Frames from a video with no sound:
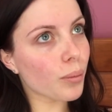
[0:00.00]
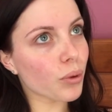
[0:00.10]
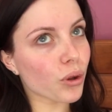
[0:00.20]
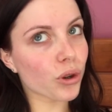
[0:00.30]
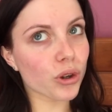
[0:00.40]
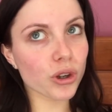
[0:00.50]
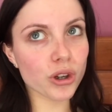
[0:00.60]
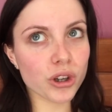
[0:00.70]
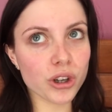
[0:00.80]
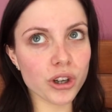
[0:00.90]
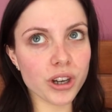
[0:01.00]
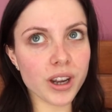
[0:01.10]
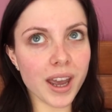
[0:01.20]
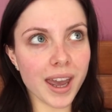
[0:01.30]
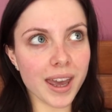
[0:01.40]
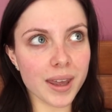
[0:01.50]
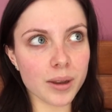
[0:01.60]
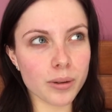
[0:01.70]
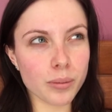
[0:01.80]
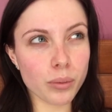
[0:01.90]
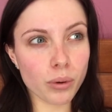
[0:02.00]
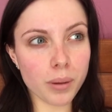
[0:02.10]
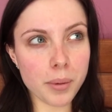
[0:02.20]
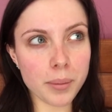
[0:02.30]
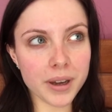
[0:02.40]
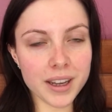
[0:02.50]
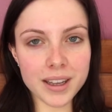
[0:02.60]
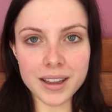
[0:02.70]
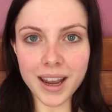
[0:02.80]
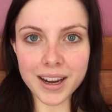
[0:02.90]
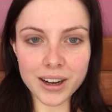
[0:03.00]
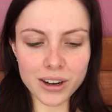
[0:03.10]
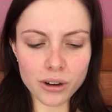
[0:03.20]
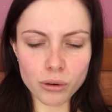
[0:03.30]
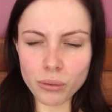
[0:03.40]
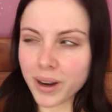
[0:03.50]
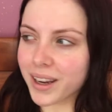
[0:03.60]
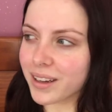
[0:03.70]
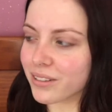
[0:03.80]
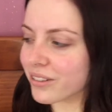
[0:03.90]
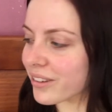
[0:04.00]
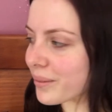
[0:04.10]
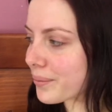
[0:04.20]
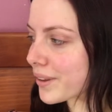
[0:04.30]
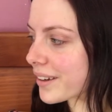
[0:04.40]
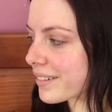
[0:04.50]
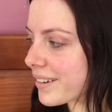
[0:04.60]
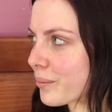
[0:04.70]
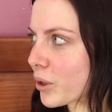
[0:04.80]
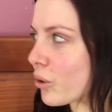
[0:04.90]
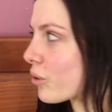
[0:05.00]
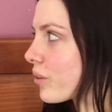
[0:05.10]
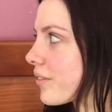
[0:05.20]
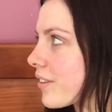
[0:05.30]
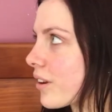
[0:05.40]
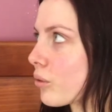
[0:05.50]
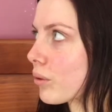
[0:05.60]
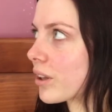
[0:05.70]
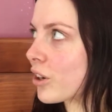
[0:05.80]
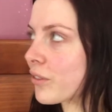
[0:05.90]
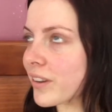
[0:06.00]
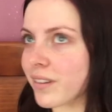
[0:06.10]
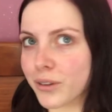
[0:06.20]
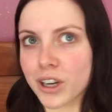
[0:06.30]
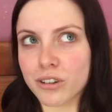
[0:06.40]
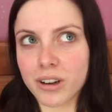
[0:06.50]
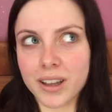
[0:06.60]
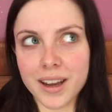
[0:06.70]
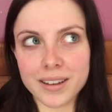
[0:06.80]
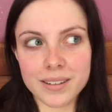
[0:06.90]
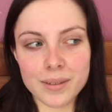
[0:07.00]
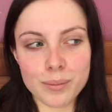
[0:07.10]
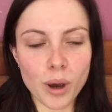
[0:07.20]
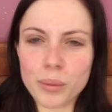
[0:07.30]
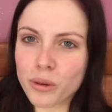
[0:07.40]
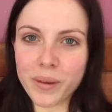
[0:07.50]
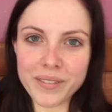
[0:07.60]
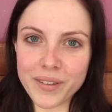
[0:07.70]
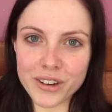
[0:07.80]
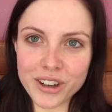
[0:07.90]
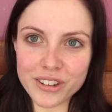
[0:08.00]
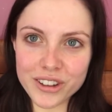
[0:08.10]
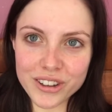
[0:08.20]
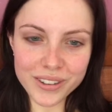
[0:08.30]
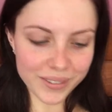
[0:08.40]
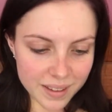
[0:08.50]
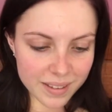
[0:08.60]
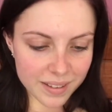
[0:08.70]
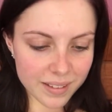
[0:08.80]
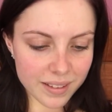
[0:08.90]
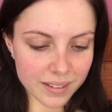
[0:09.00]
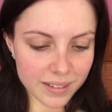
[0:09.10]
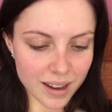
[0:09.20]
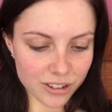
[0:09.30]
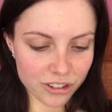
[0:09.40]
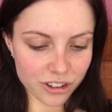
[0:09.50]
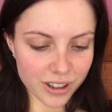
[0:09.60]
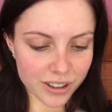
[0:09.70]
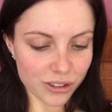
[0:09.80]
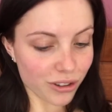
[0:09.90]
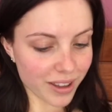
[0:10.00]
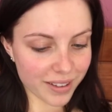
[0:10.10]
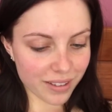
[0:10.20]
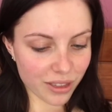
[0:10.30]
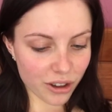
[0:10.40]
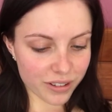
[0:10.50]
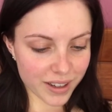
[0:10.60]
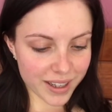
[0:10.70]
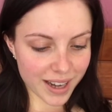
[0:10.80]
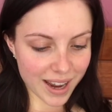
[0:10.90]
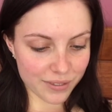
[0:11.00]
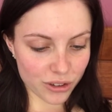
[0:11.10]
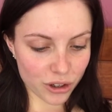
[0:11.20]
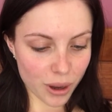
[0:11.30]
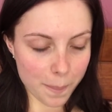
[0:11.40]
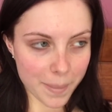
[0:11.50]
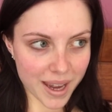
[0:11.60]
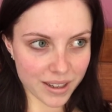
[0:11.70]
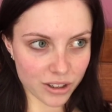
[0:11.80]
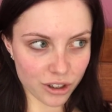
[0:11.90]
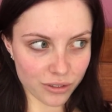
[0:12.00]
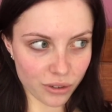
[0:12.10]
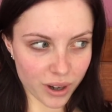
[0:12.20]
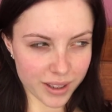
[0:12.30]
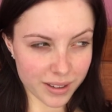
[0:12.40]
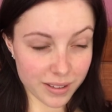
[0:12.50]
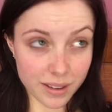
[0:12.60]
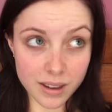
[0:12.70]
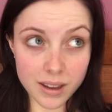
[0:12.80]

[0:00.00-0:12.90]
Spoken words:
blue, and probably like green or something. Be awkward if it's like a really obvious other color I like. Purple's my favorite color though. Since last year, 2013, have you made a new friend?